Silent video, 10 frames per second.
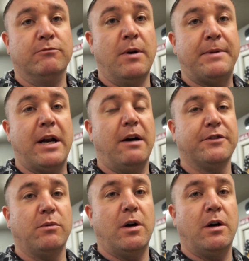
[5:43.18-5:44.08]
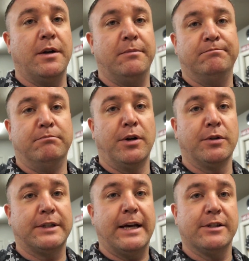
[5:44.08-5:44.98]
Ripped that off the wall and
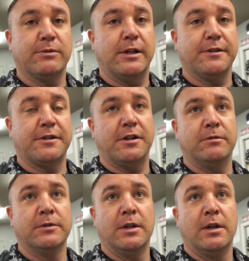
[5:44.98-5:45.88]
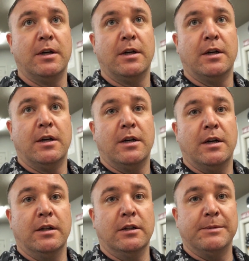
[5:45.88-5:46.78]
broke that as well. So
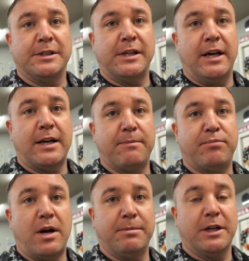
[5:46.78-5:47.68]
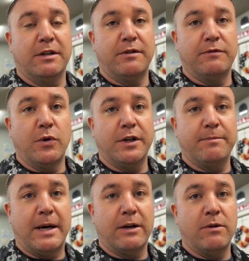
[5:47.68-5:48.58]
a little mistake I probably could have
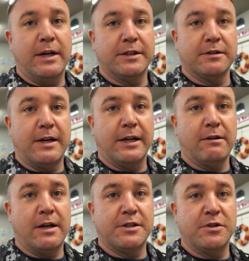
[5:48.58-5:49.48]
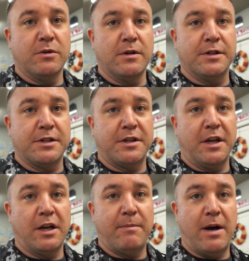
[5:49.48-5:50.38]
avoided by going out the right garage door and just
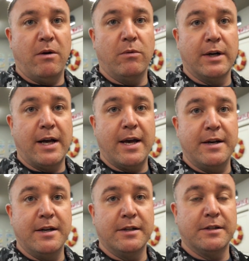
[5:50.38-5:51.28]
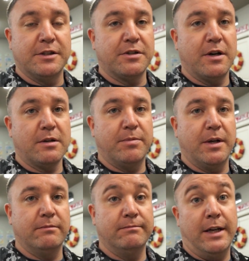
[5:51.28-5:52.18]
thinking about what I had done to the truck,
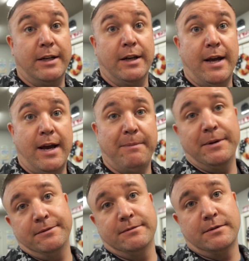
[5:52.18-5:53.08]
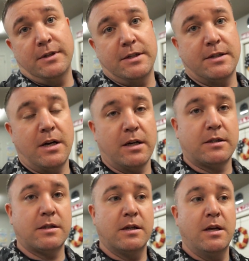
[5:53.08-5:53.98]
but it didn't happen. It
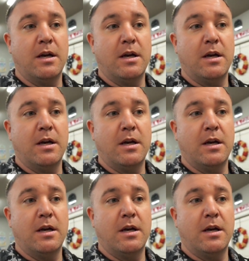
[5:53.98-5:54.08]
sucks.